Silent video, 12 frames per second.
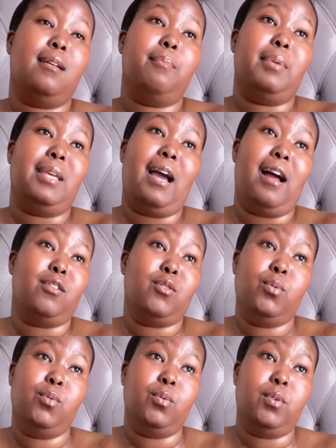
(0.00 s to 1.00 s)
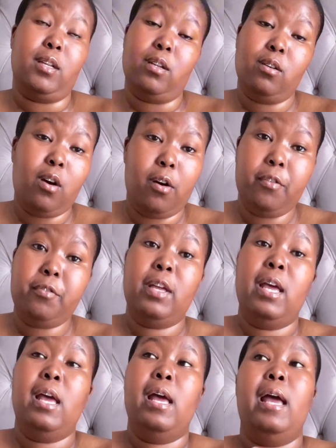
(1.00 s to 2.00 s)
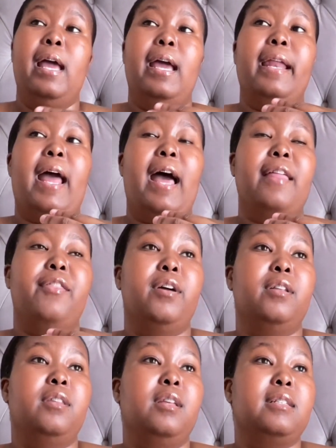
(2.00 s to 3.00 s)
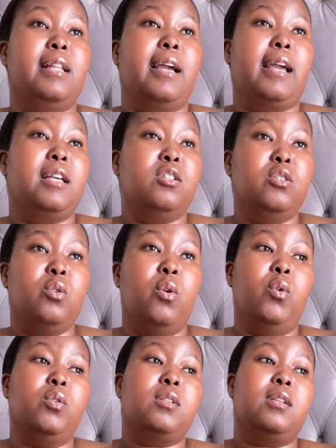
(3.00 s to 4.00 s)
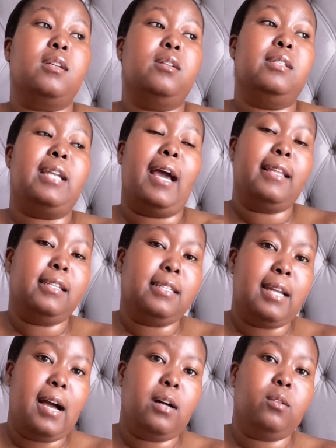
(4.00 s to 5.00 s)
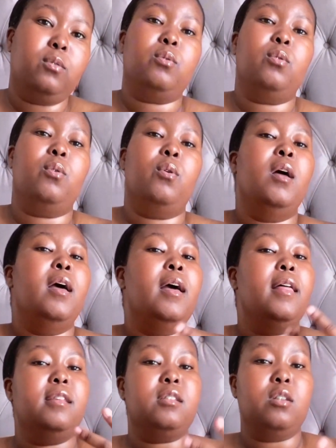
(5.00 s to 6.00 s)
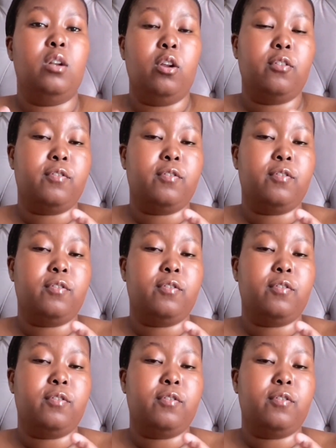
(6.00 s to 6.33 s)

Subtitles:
be hard to get it off, and other things like acetones could dye the towel. So there's a lot of